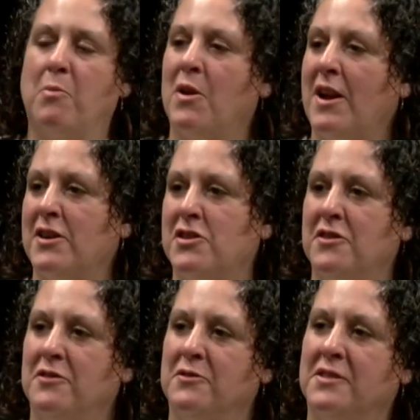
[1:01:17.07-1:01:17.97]
put on his
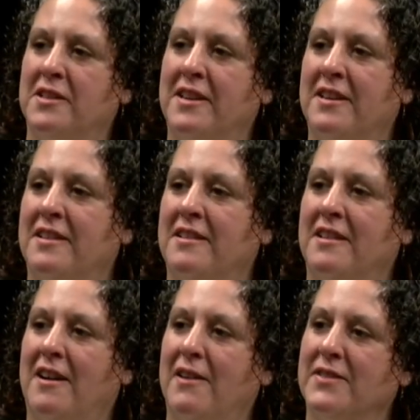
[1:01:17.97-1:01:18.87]
shoes and then
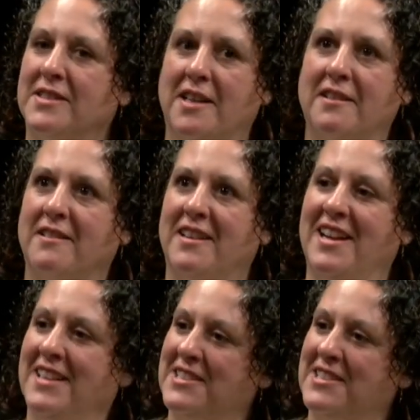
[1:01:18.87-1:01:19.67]
all of a sudden it's